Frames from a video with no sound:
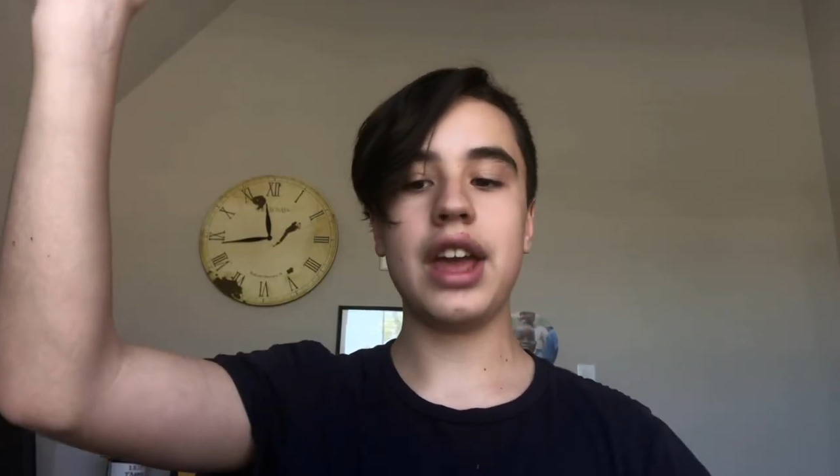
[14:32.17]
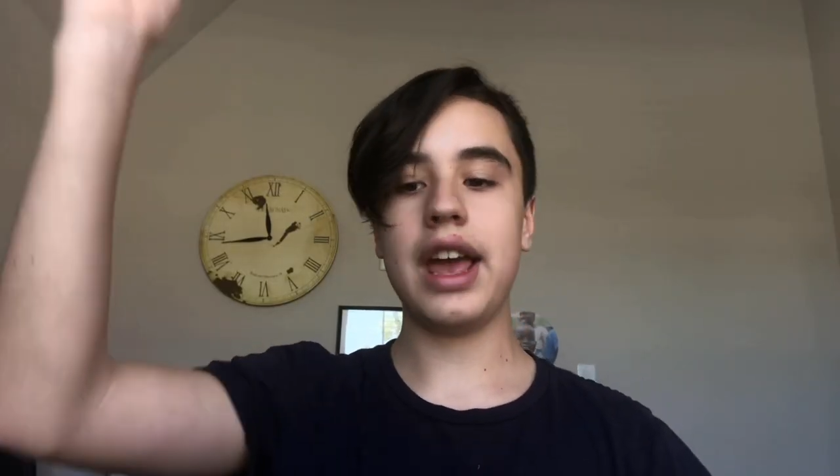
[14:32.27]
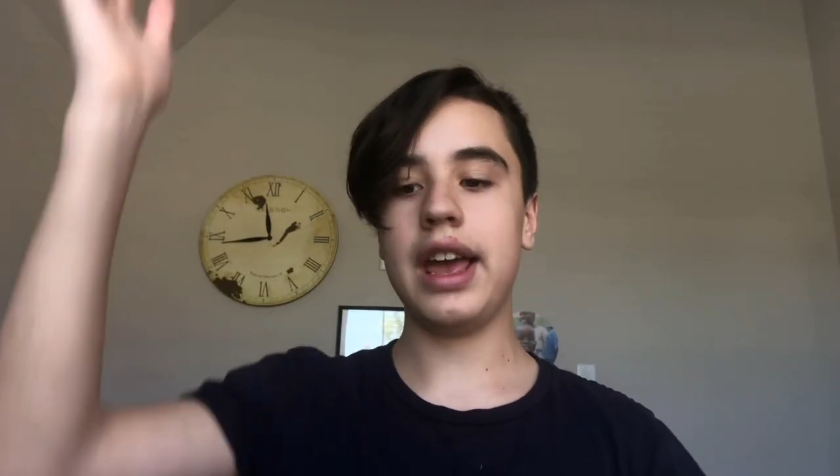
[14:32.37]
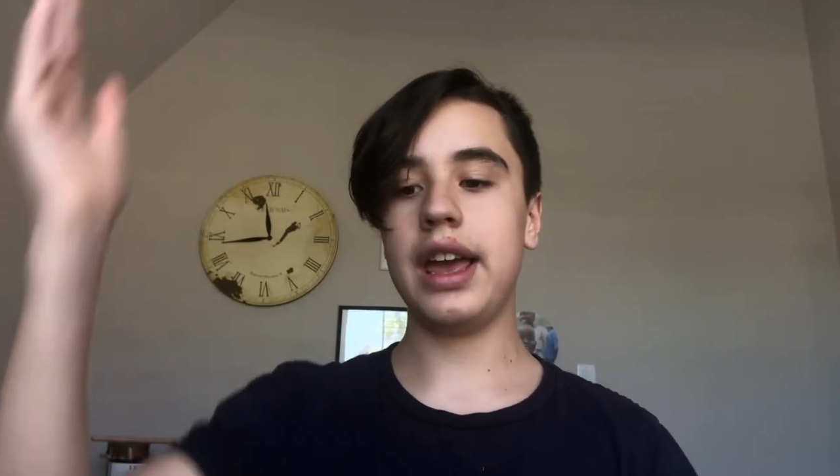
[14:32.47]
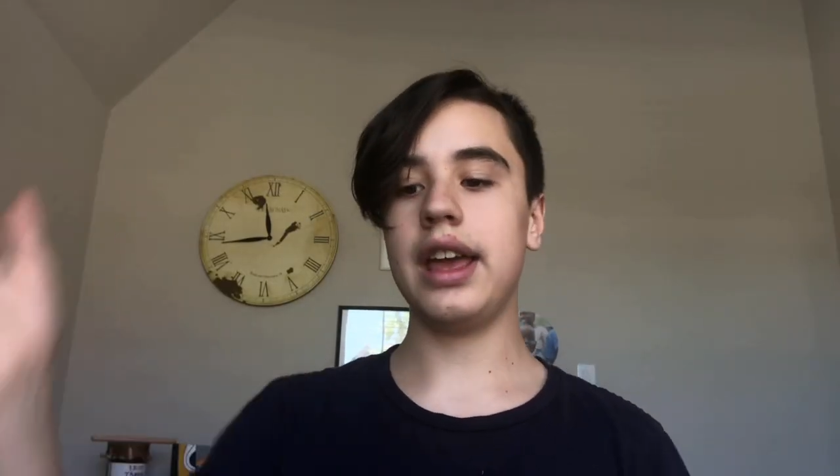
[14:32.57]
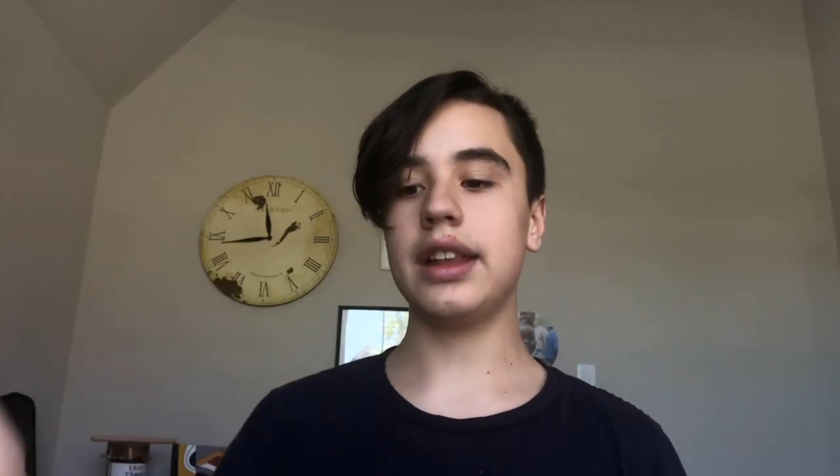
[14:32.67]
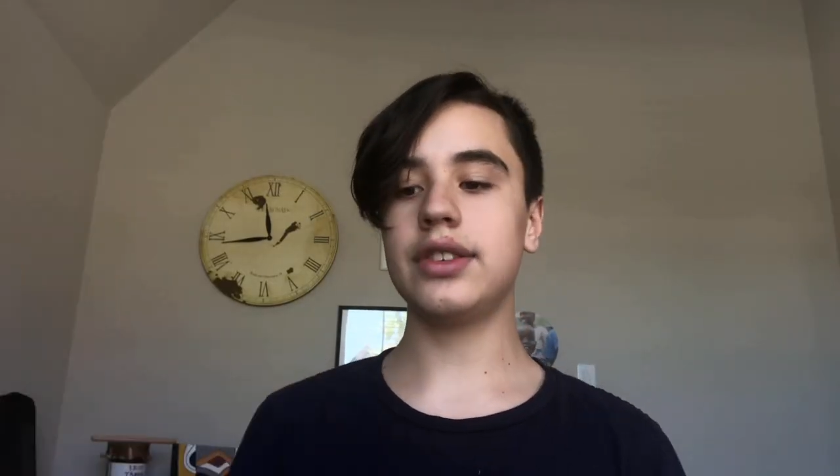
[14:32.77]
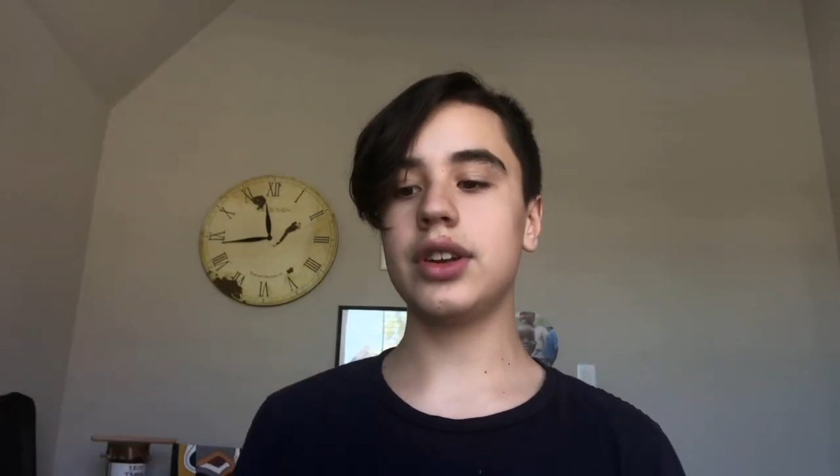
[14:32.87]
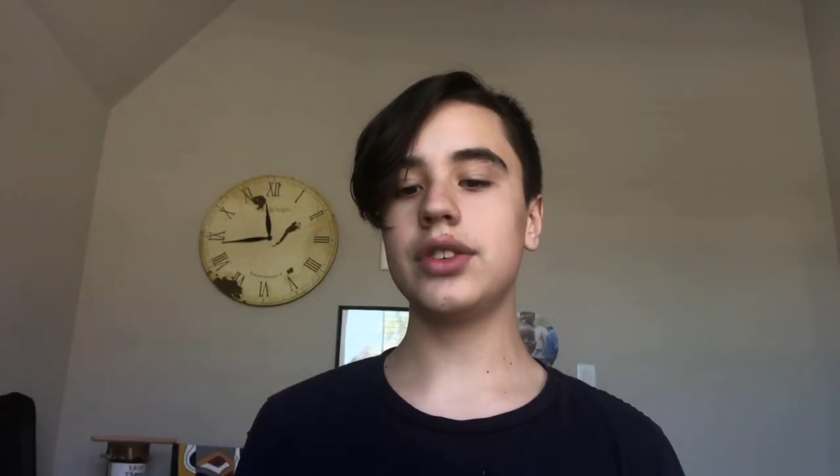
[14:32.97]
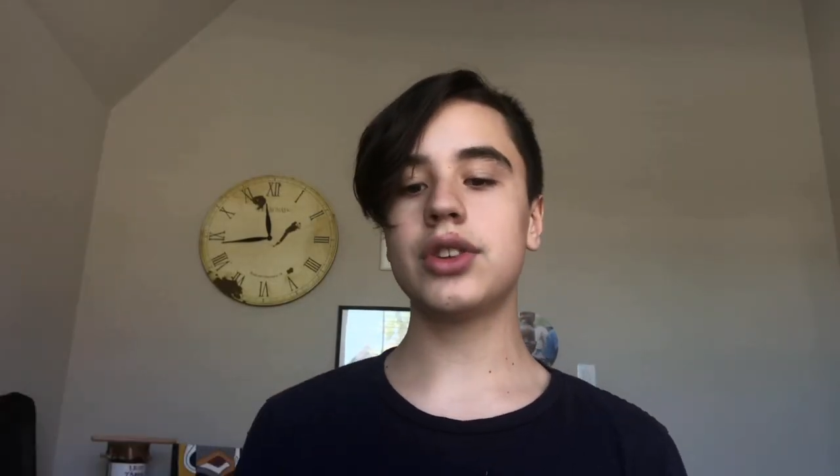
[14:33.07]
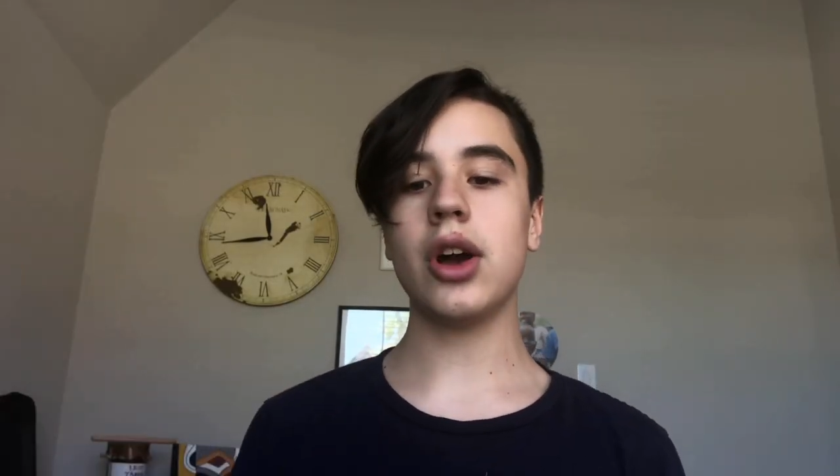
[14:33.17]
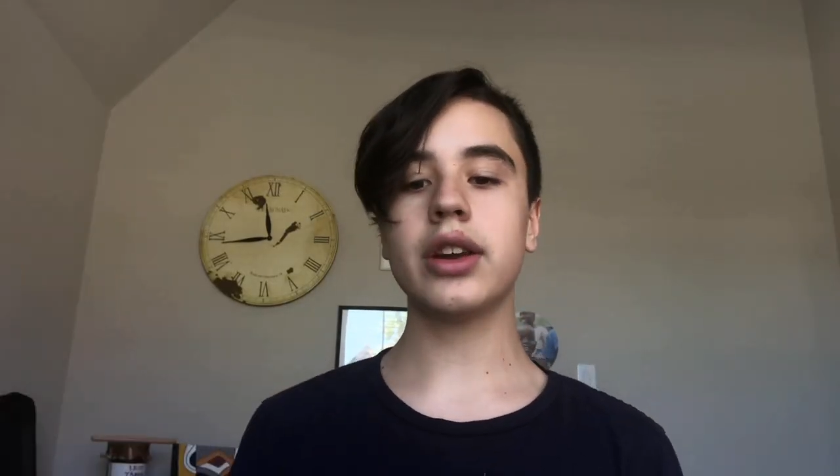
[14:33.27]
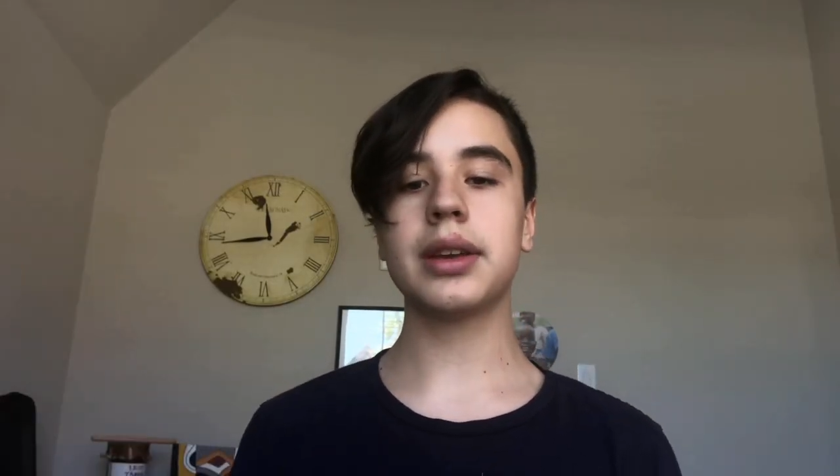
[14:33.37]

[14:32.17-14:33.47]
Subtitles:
and starts talking